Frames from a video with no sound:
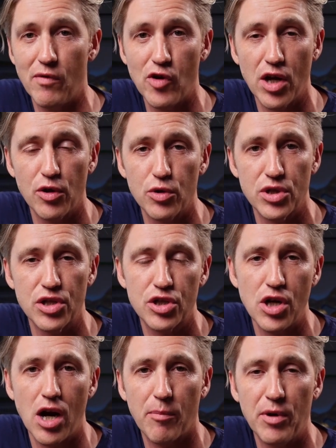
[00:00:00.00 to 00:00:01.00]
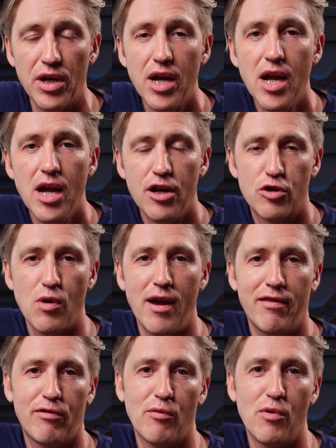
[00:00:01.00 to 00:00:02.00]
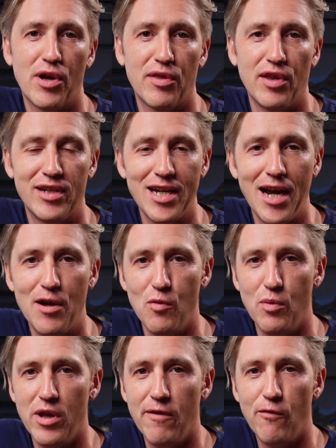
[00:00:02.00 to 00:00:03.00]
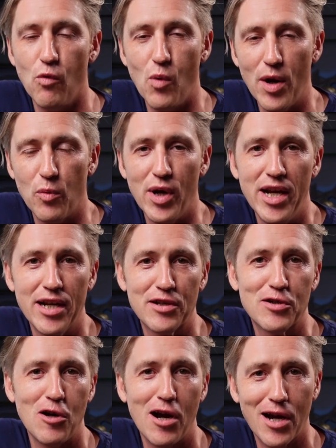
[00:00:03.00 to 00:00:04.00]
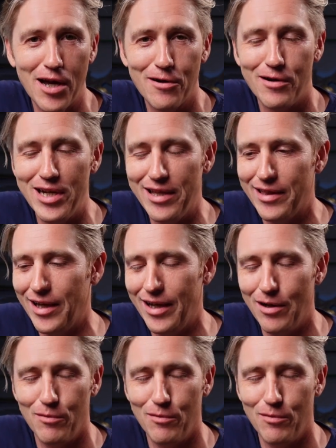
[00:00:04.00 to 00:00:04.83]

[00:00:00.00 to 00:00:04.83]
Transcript: We've got those in stock, but try throwing the tight weave wet wading sock underneath it.